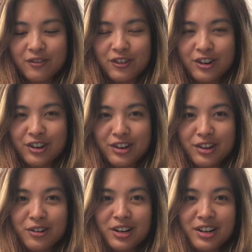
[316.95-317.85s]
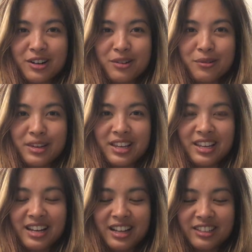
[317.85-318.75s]
For yoga,
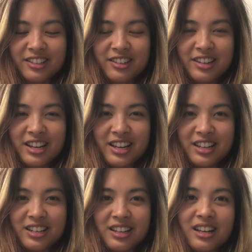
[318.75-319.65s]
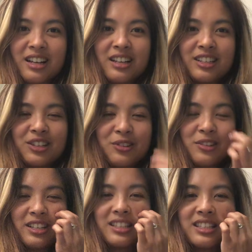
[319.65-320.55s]
we actually do
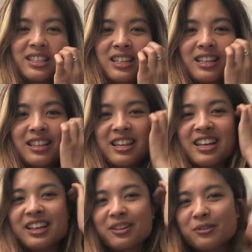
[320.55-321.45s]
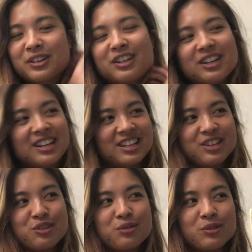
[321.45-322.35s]
this thing where
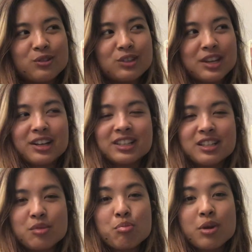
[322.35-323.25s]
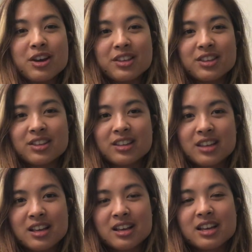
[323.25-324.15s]
you take a deep breath,
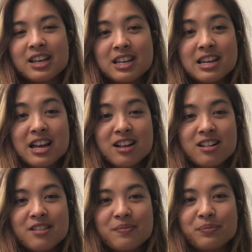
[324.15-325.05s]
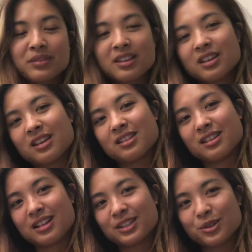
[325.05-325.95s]
inhale, and
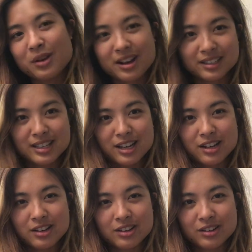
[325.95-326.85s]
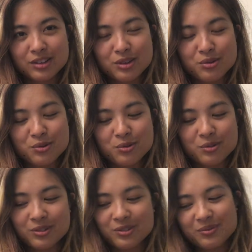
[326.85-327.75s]
then as you exhale,
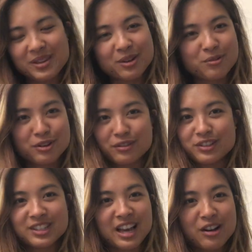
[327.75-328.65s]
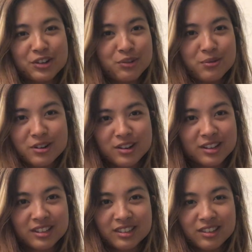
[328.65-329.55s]
you make whatever sound you
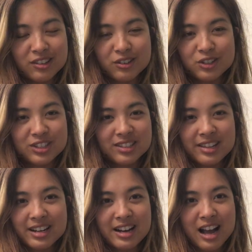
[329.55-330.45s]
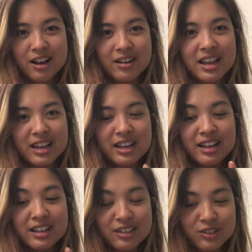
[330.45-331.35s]
want. You just let it out,
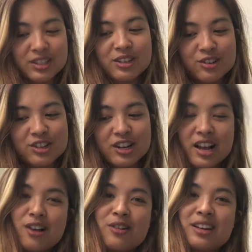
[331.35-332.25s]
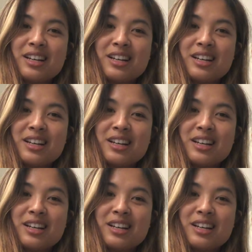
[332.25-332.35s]
and you stick your tongue out